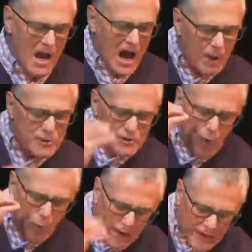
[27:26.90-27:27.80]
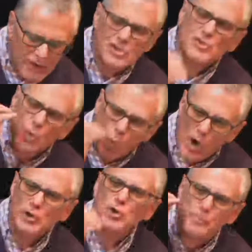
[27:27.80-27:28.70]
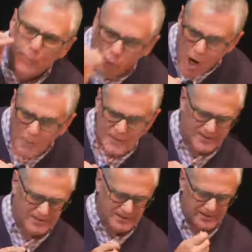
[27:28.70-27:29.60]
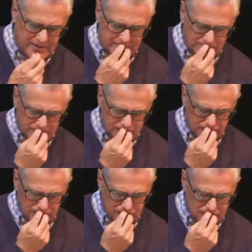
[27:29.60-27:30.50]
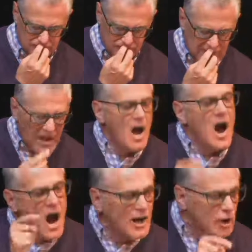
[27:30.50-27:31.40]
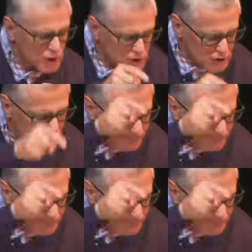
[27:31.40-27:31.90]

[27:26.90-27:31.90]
I was a witness to what you promised. I heard you